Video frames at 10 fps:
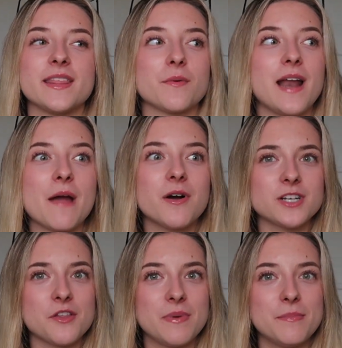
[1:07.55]
Like when I watch
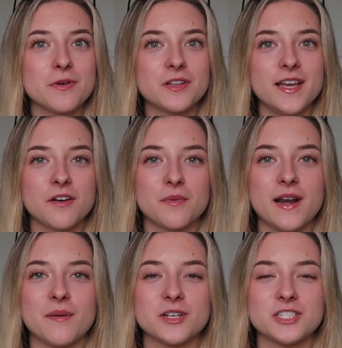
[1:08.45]
other people clean or when
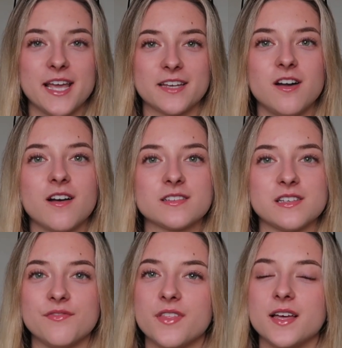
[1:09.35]
I watch TikToks
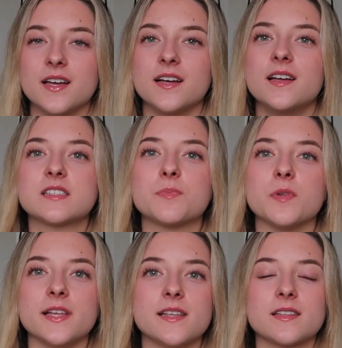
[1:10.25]
of the
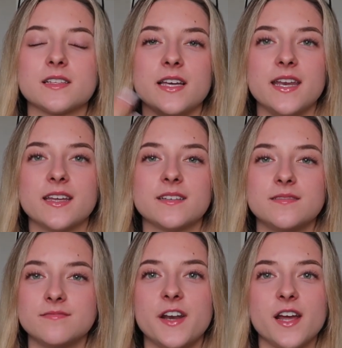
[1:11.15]
split cleaning
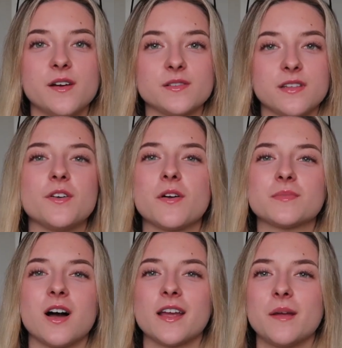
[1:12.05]
videos, you know what I'm
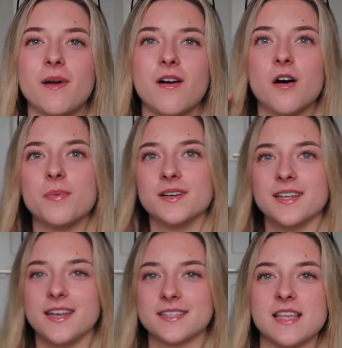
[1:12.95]
talking about. I'll
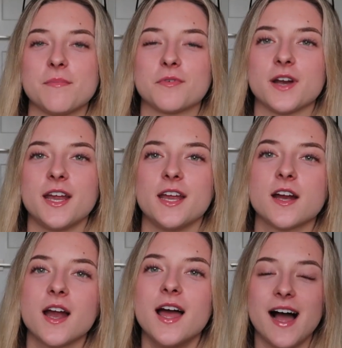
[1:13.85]
put an example right here.